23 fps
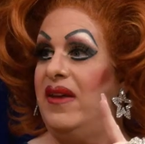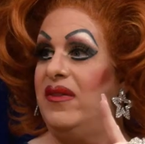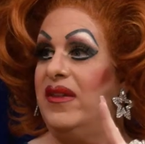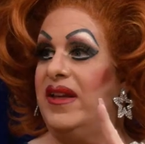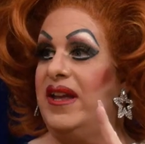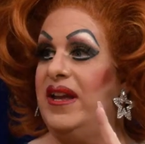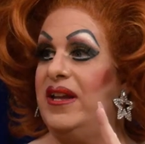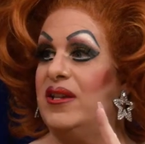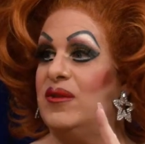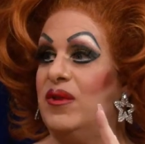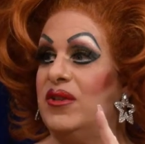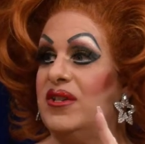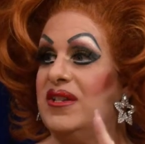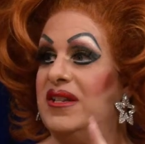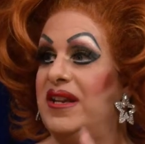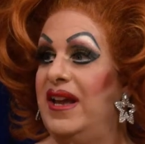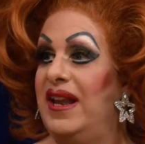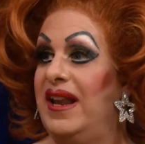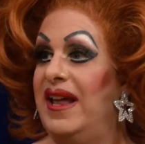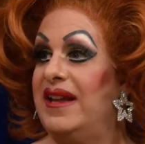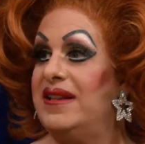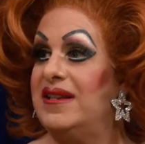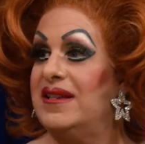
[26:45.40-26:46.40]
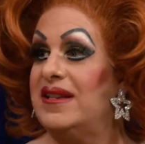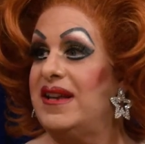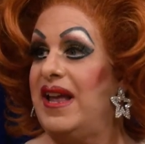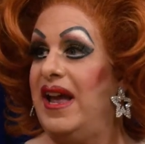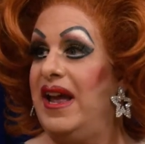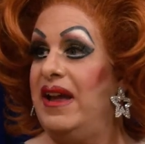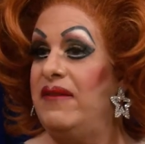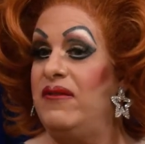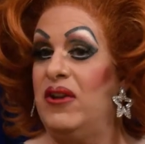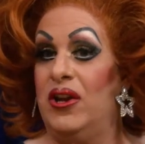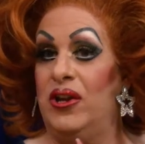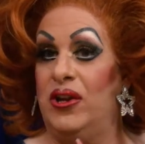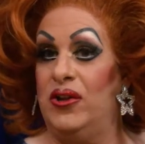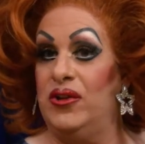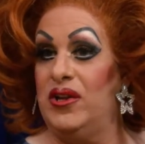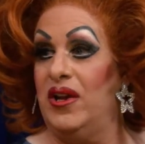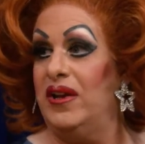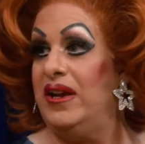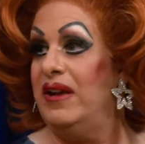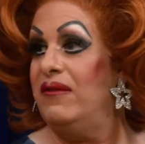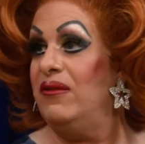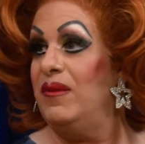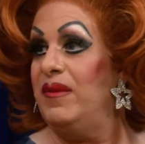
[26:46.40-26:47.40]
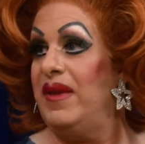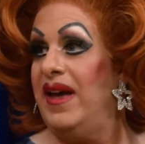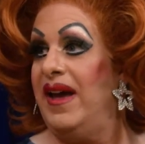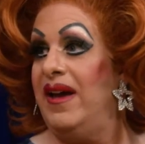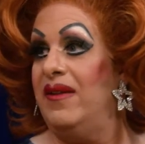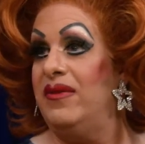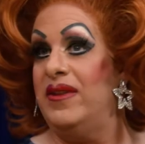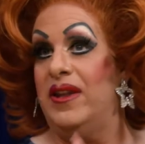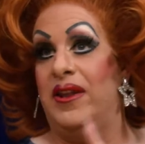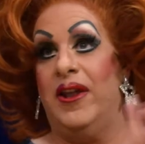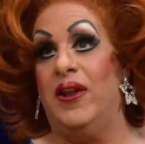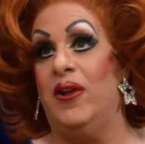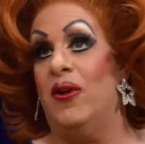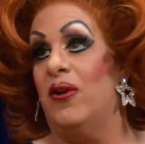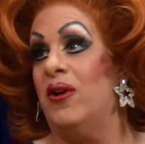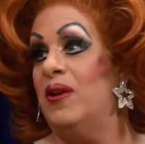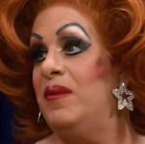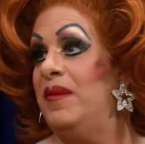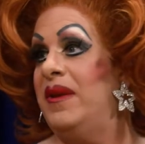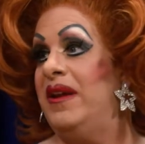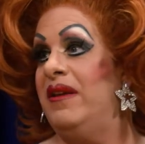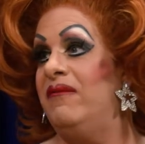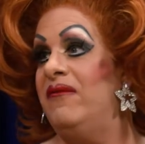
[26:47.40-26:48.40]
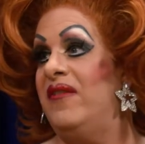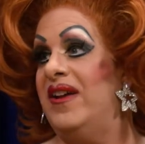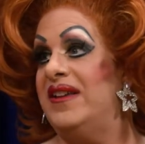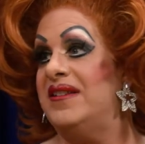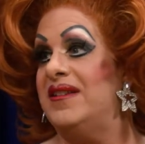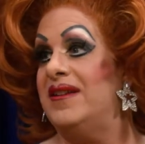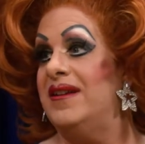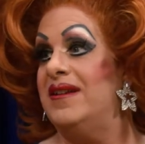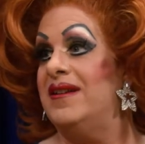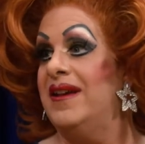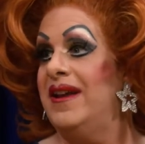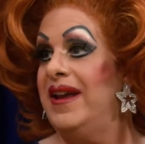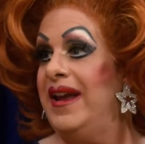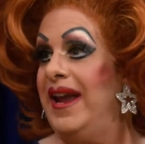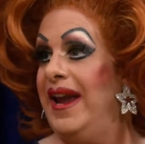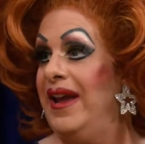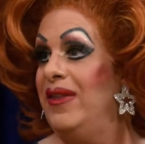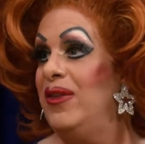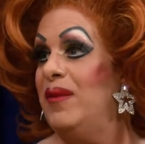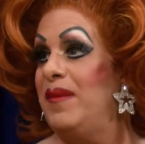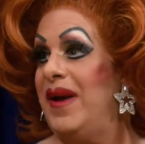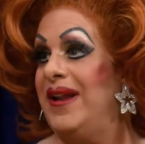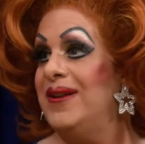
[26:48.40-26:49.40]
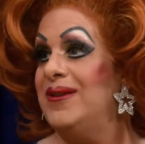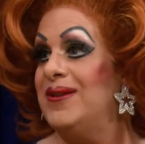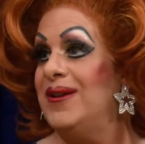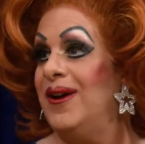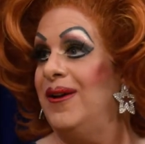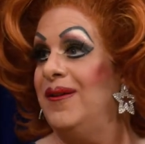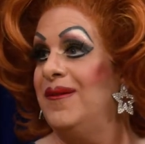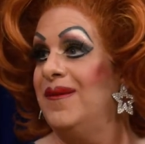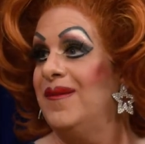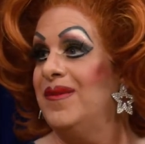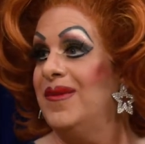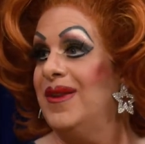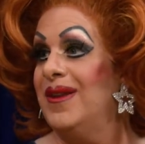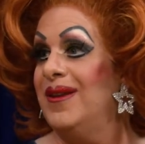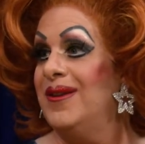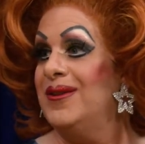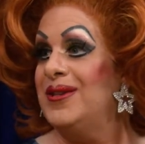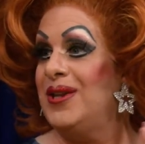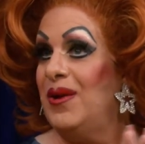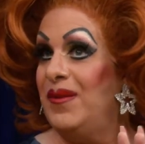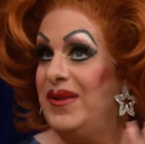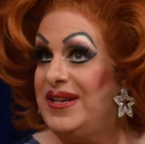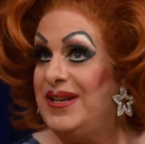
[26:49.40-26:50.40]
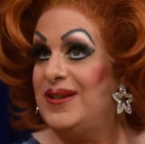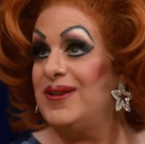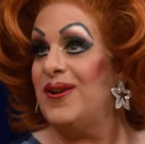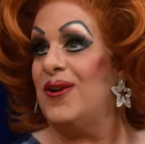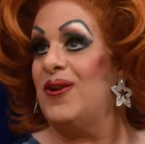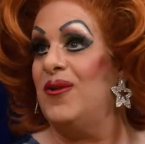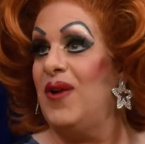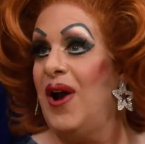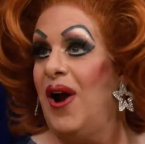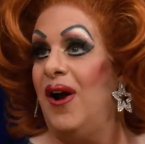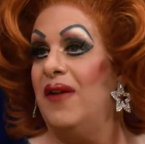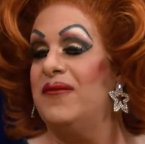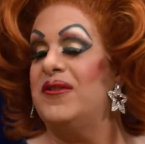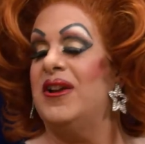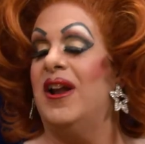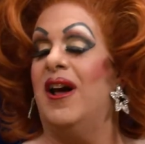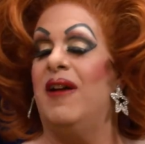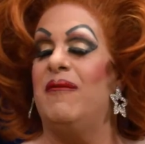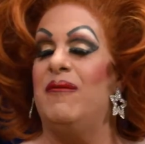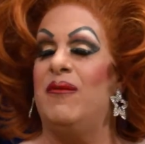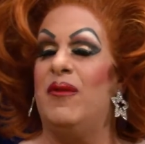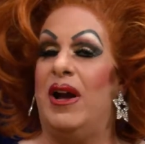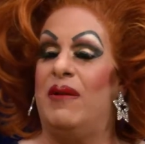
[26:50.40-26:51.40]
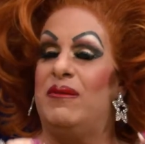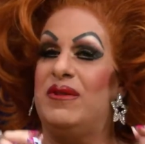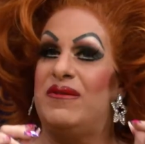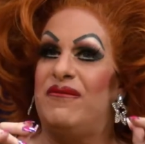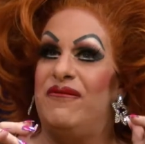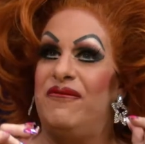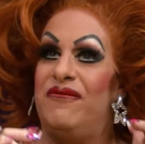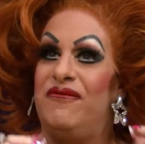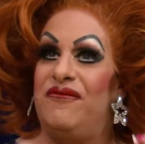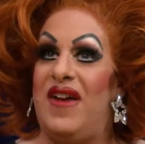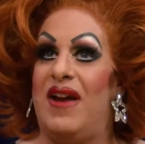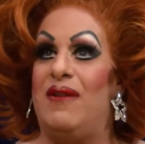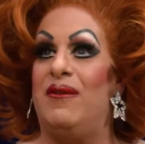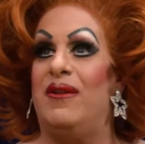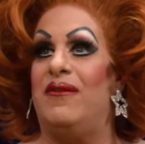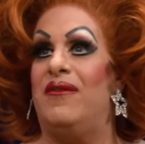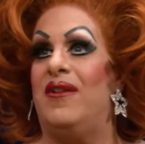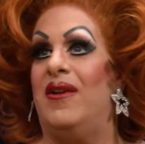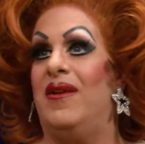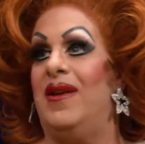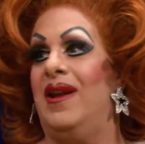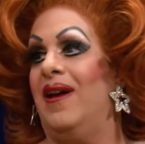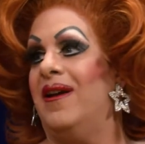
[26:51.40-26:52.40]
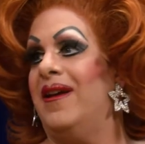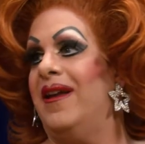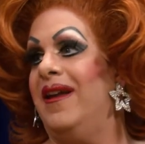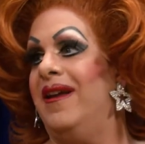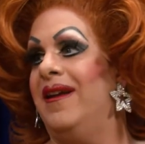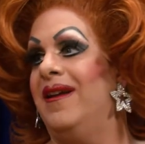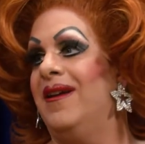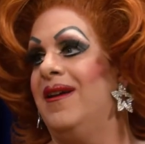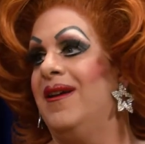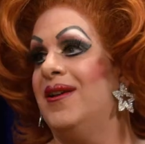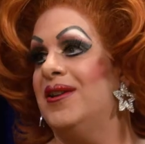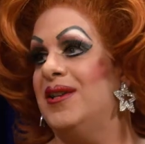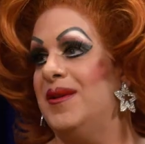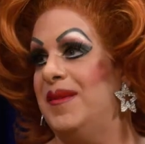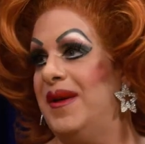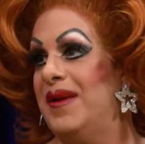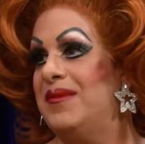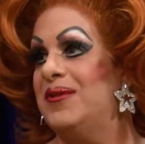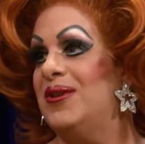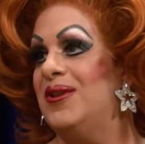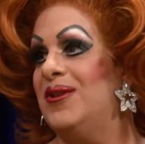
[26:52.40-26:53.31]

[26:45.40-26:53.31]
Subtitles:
and the kids want to see Aladdin's cave. You don't give them that, then they're not going to be invested in the panto. So it is a craft, and I was very, very lucky to be able